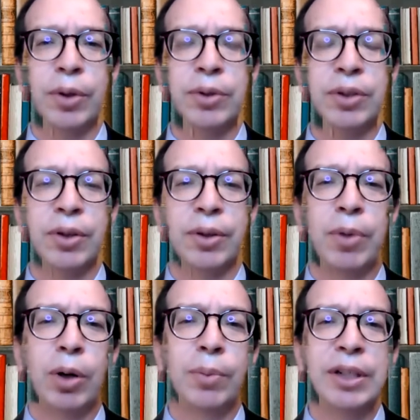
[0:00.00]
are the
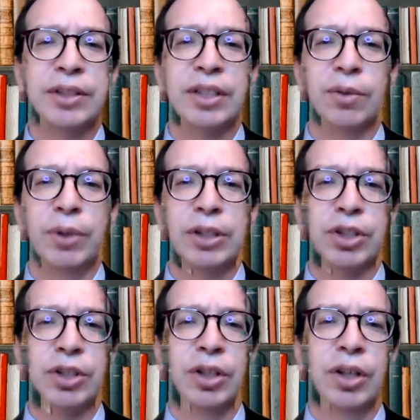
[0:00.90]
moments in
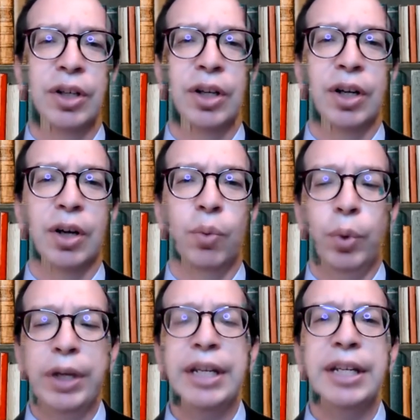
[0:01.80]
which
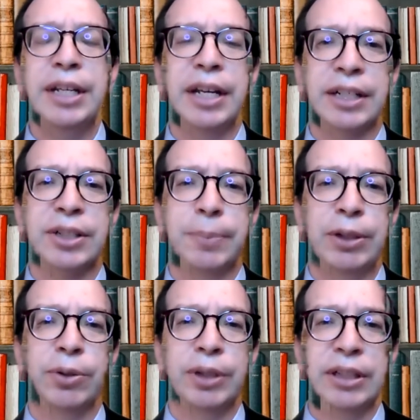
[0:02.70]
we
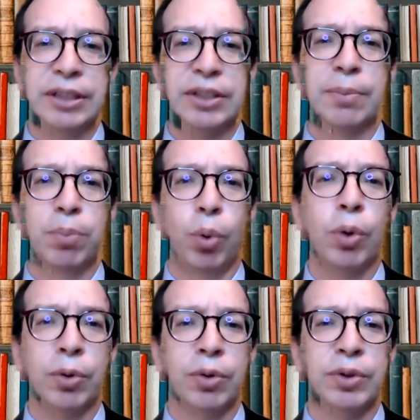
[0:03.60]
experience
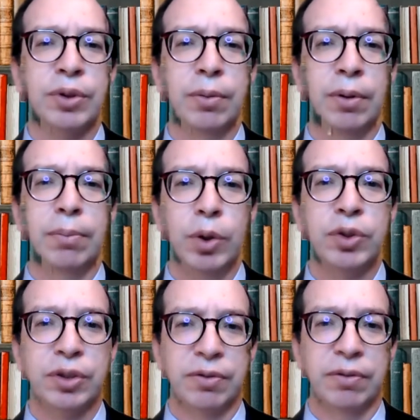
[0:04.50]
borders
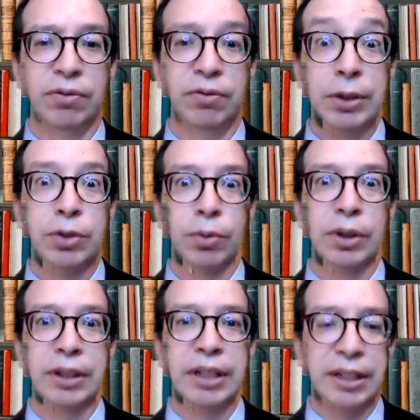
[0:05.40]
most
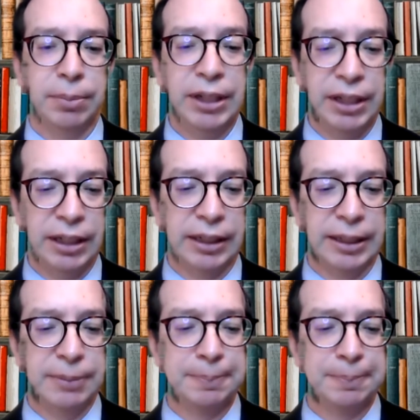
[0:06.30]
viscerally and immediately.